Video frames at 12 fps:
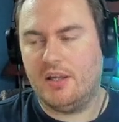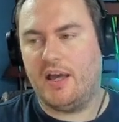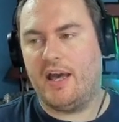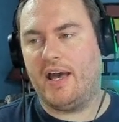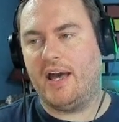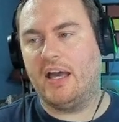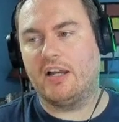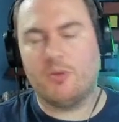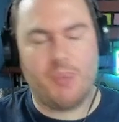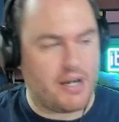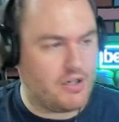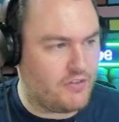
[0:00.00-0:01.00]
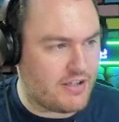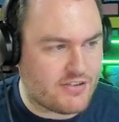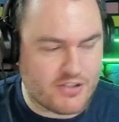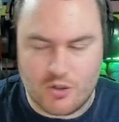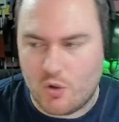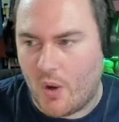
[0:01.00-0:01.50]
Competitively,
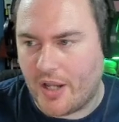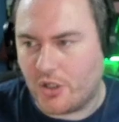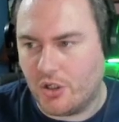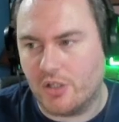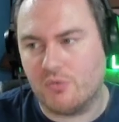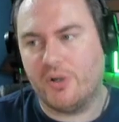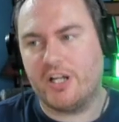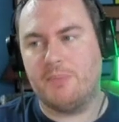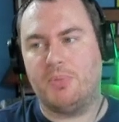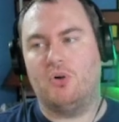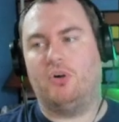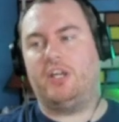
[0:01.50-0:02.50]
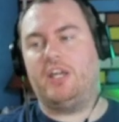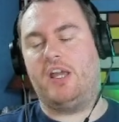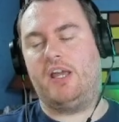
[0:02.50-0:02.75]
still quite good. Really bulky.